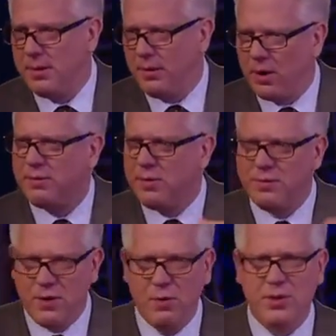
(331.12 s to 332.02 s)
or if
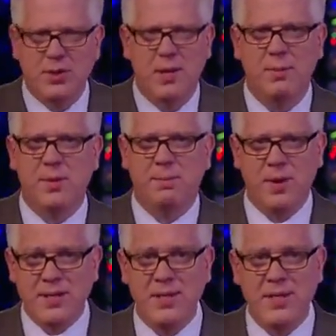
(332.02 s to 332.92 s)
you've noticed, but the
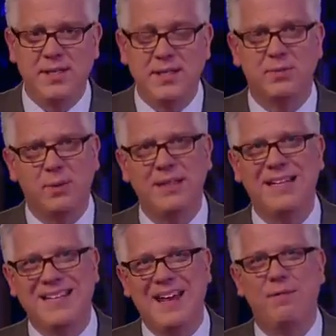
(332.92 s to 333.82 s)
president is
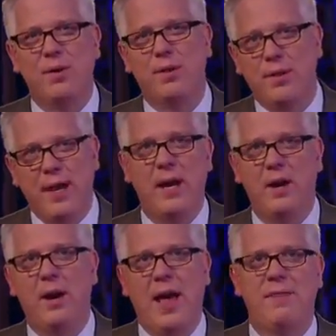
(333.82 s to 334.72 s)
really never
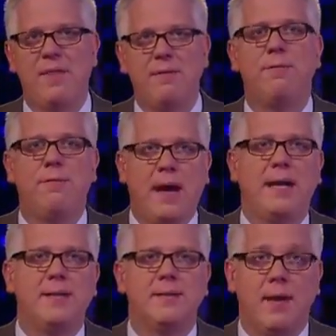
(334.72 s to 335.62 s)
there at the
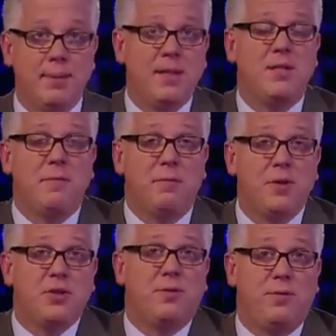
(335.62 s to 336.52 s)
fight. I mean, this is the
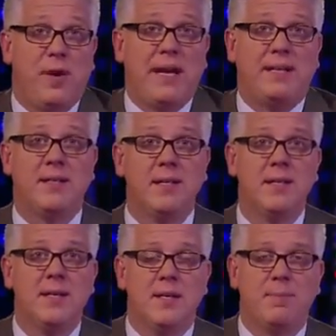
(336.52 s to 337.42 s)
first fight
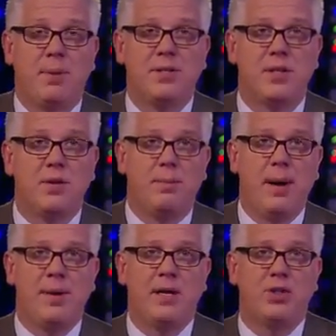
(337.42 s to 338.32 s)
that President
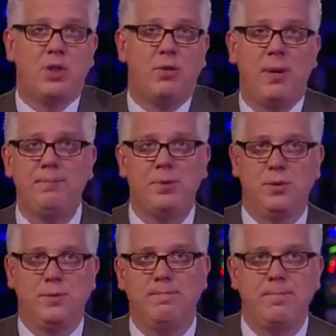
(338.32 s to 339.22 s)
Obama has showed up
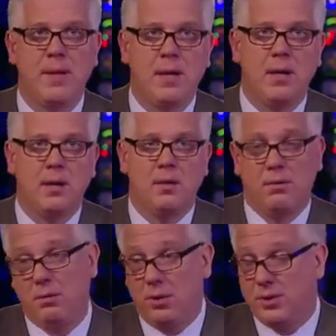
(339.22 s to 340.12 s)
to.
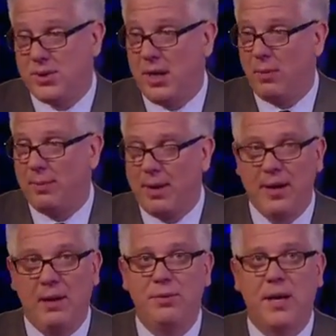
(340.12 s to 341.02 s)
Well, you could say, what about
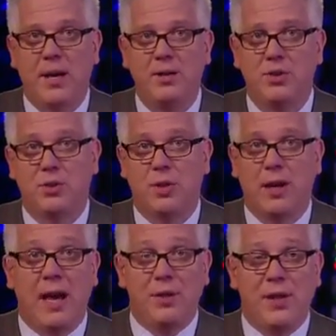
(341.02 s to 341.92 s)
health care?
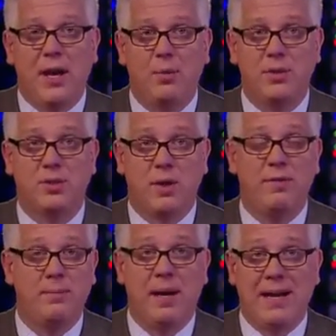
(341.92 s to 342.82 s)
Sure, health care was
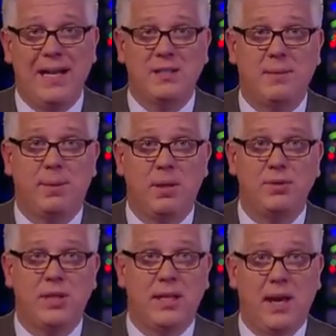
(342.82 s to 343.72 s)
driven by Nancy
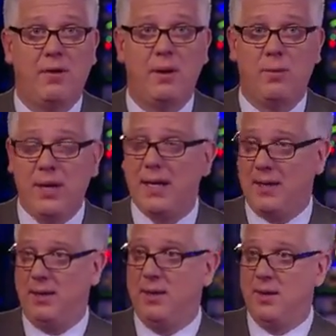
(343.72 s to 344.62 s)
Pelosi and Harry
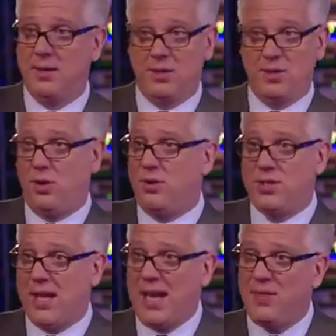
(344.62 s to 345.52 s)
Reid. Did you
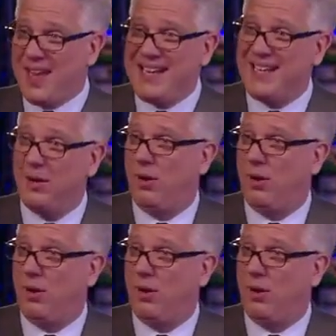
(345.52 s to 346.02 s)
notice that? They did